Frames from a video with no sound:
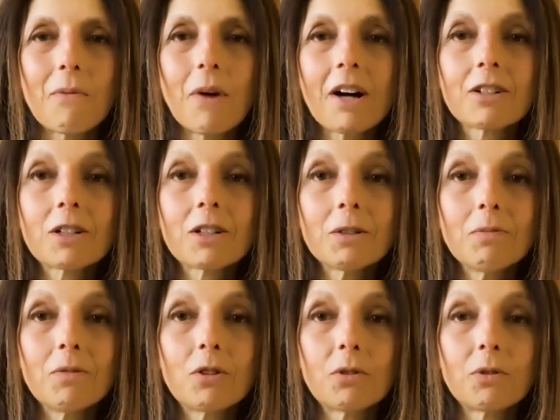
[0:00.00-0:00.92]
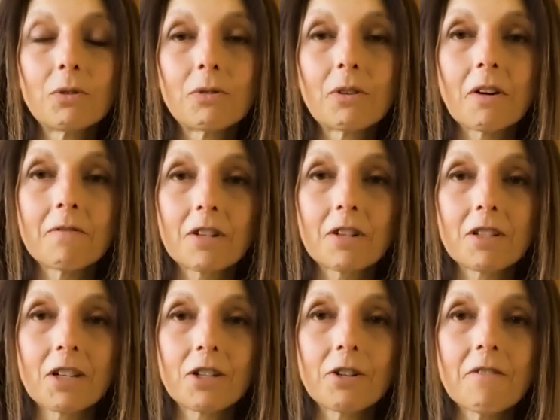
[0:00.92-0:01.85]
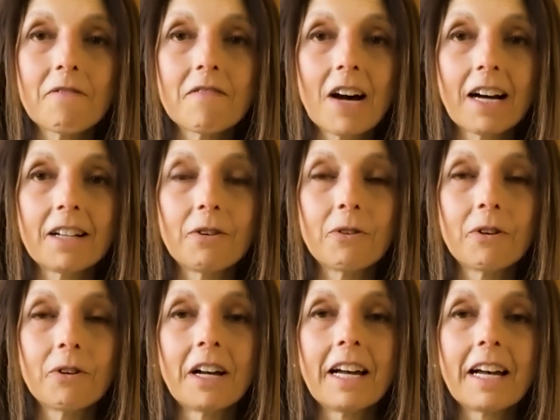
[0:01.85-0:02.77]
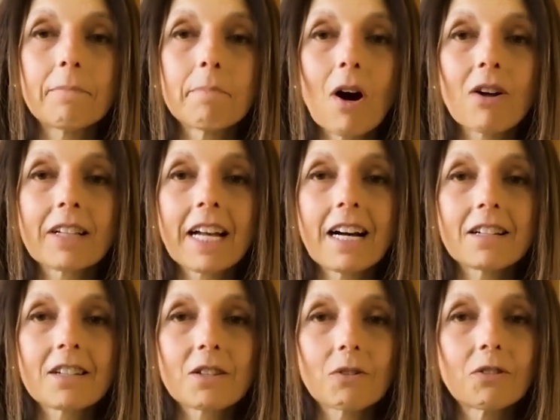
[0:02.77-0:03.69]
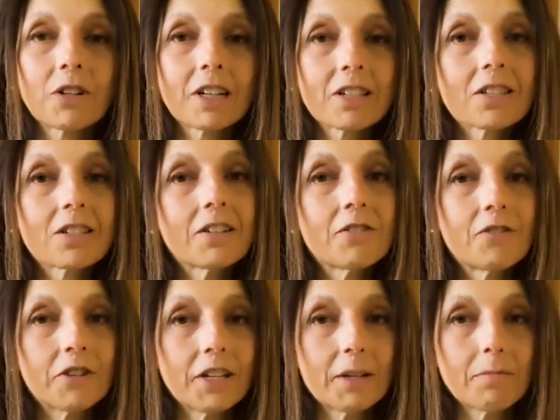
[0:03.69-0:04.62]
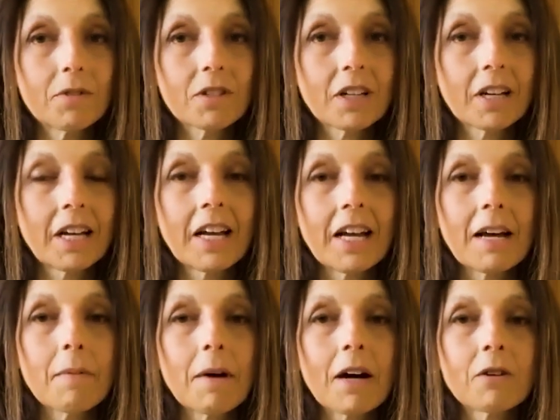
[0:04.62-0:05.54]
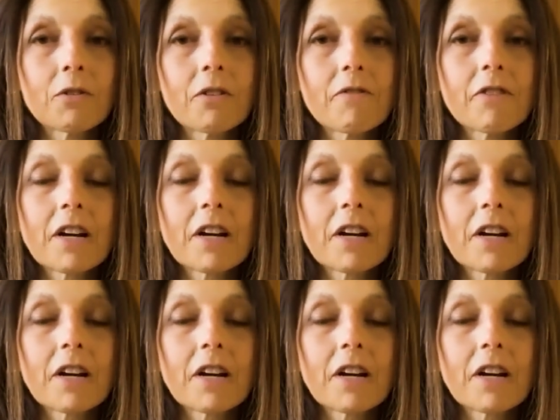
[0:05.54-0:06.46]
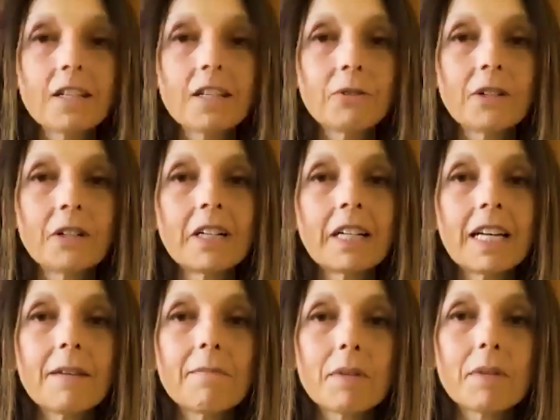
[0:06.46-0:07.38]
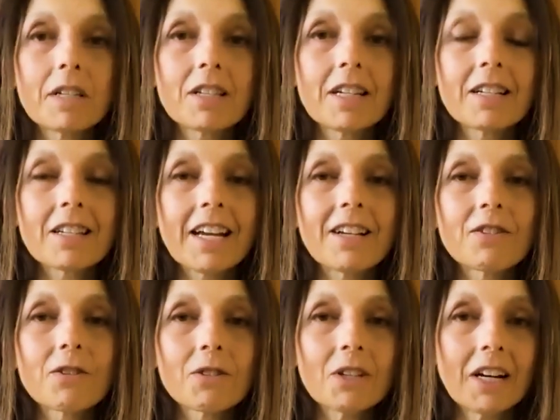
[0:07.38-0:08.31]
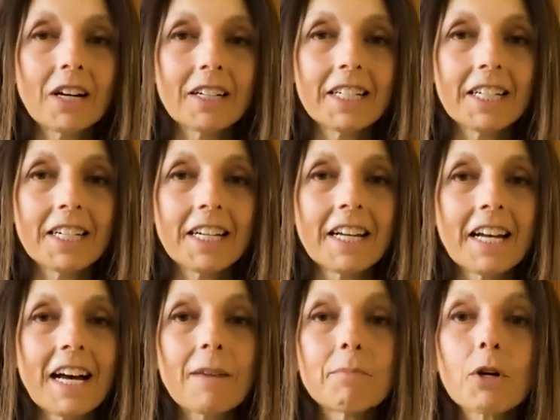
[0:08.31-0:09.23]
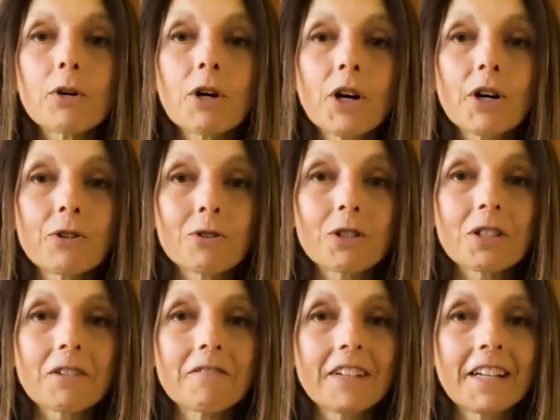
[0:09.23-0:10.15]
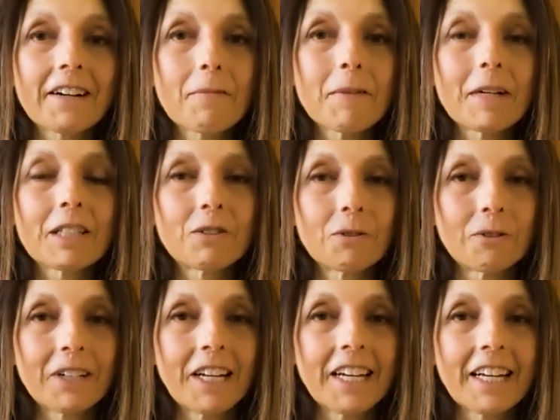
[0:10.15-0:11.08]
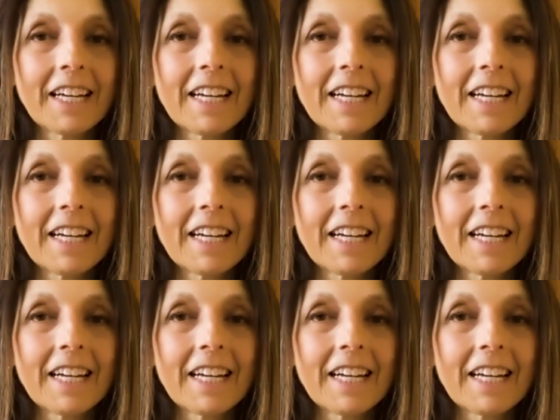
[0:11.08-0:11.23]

Welcome to Conversation on Value, a podcast on Traces and Dreams about reframing value in business and society. I'm your host, Valeria Maltoni.